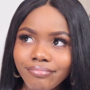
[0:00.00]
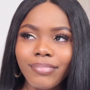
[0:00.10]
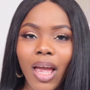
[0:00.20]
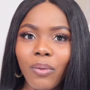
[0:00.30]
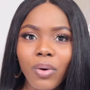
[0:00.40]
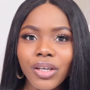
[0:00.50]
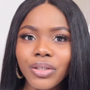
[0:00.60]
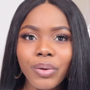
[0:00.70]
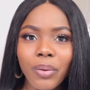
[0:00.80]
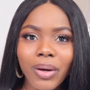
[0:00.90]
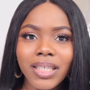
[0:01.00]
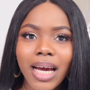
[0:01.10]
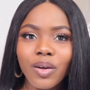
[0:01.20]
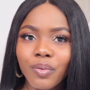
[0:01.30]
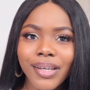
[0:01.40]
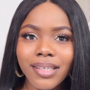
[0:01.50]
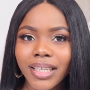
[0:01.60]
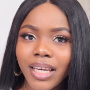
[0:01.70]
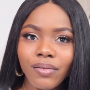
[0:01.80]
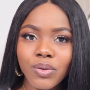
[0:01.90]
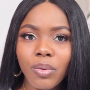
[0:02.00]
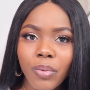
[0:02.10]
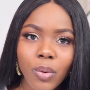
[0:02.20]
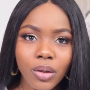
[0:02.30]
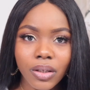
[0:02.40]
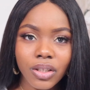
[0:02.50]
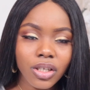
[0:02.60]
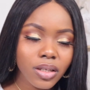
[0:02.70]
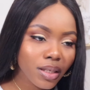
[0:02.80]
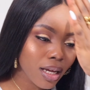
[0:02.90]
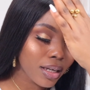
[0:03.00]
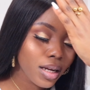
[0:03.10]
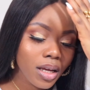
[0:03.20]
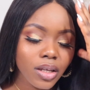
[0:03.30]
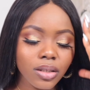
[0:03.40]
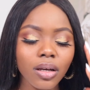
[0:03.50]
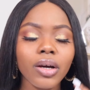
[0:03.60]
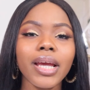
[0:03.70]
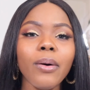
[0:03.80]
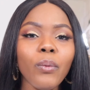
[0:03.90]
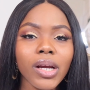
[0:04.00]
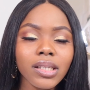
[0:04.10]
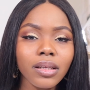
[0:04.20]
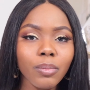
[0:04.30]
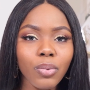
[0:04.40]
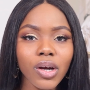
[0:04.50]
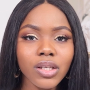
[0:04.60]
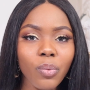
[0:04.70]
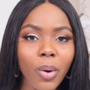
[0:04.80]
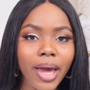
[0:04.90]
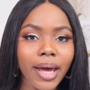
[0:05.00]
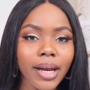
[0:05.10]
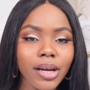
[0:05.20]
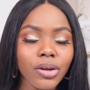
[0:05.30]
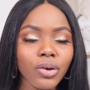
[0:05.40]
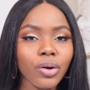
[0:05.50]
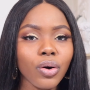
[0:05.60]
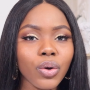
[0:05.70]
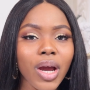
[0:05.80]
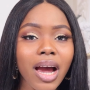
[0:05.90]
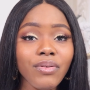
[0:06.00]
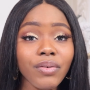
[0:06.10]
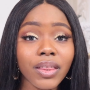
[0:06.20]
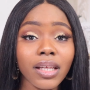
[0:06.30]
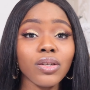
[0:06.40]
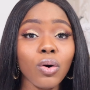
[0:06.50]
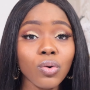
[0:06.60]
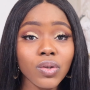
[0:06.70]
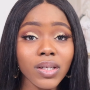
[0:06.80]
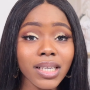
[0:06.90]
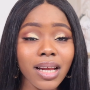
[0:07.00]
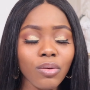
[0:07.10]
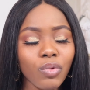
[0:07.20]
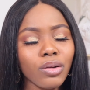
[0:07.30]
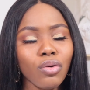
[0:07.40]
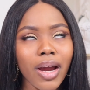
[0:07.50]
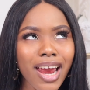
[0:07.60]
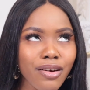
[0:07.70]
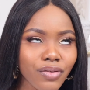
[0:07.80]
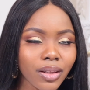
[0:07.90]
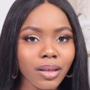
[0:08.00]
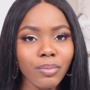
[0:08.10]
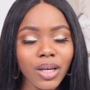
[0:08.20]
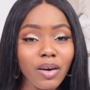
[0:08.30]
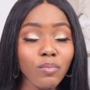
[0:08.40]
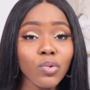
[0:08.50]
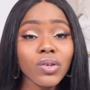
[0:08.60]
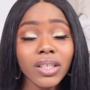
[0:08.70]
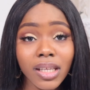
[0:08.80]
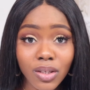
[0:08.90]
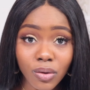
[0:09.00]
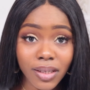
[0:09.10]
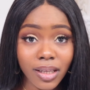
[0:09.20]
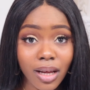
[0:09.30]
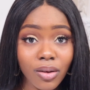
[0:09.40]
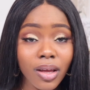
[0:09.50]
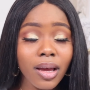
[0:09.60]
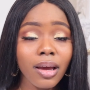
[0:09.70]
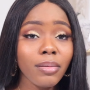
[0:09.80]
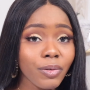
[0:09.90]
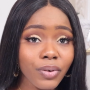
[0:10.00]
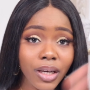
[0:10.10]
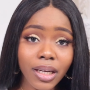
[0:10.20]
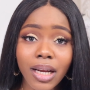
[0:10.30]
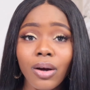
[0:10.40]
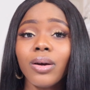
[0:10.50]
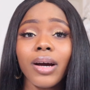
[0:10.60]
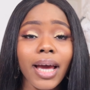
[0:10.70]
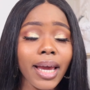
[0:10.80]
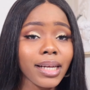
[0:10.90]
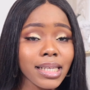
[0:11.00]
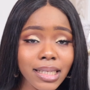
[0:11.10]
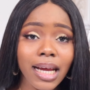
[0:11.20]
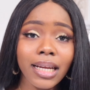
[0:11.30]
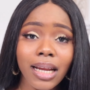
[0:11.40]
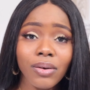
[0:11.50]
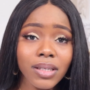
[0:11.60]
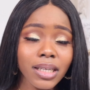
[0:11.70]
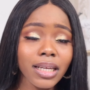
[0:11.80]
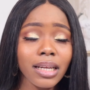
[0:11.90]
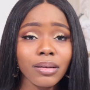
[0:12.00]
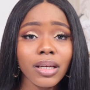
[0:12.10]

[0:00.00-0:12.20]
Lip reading: what are you doing? We're tired of waiting. Give us what we want. Do you understand? So yeah, wait till the point when you have everything all sorted out. Well, not everything, but you have most things sorted out before you can now go ahead to start announcing. And